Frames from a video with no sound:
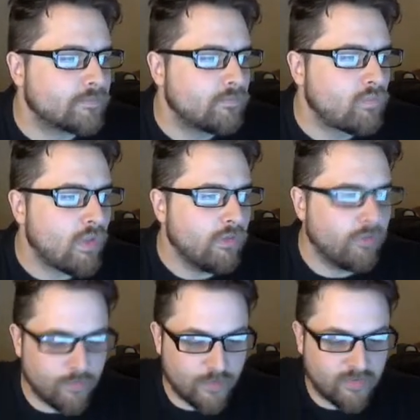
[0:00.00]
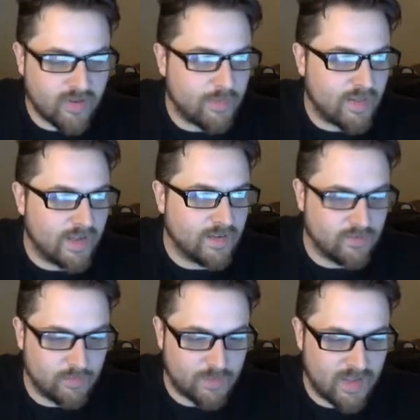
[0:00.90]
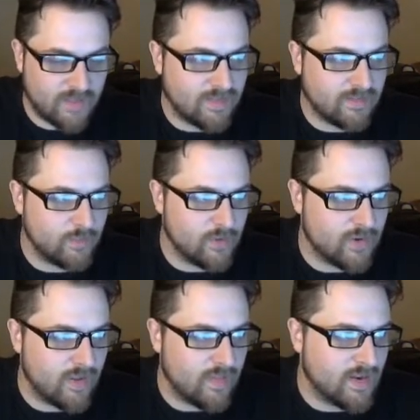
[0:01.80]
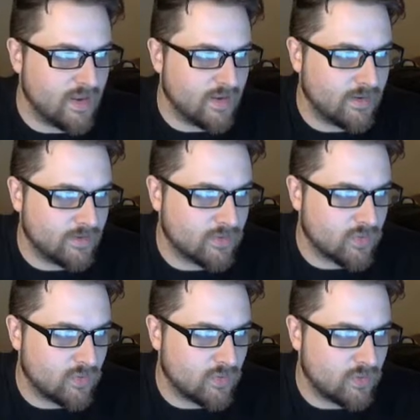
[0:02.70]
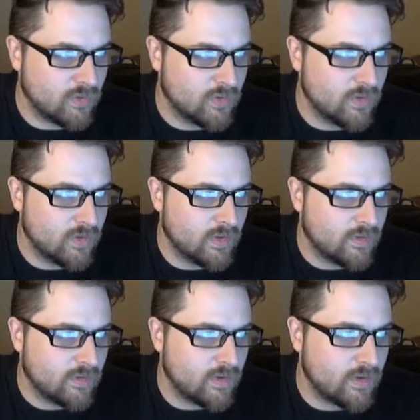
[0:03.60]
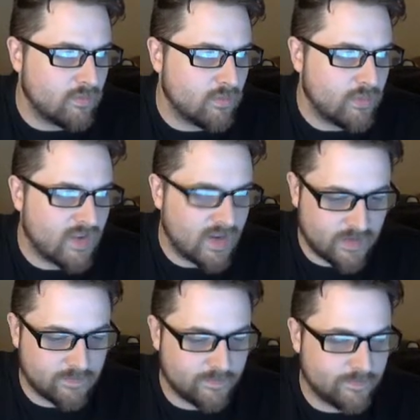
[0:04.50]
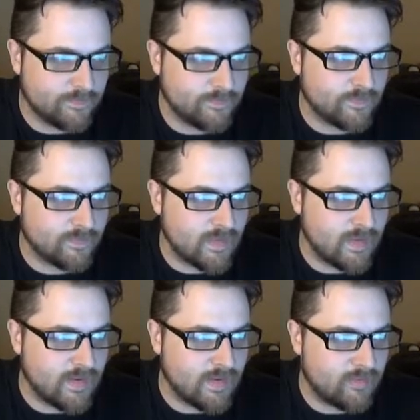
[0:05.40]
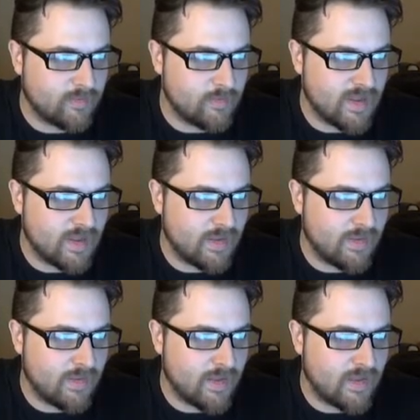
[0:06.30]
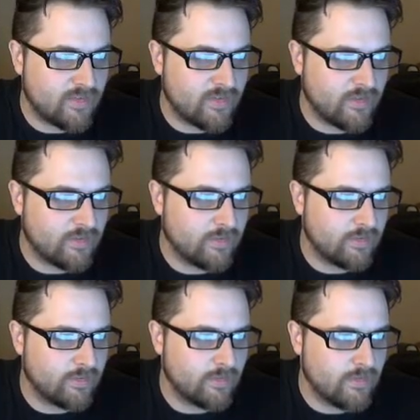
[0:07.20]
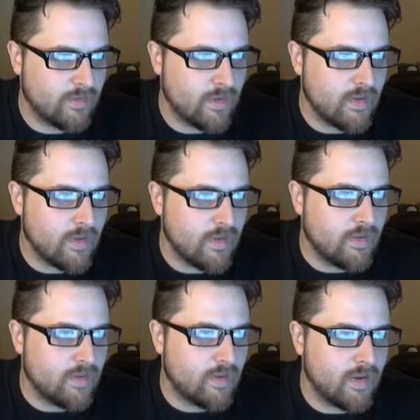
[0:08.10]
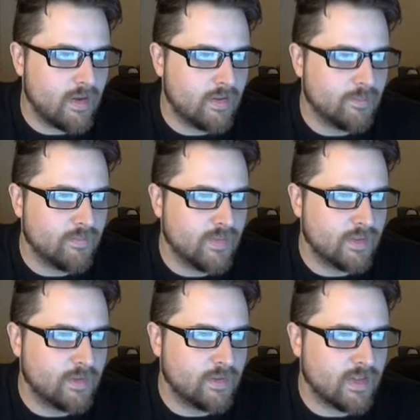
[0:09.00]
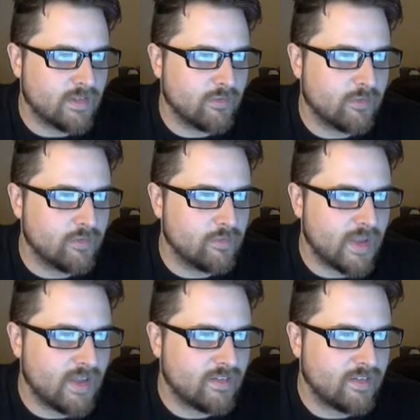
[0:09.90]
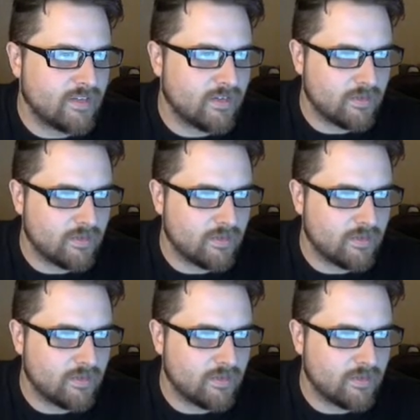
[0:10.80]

So for example, I can duplicate this one and then hit Control and rotate it, and I can start making assets that look like they're sort of making sense.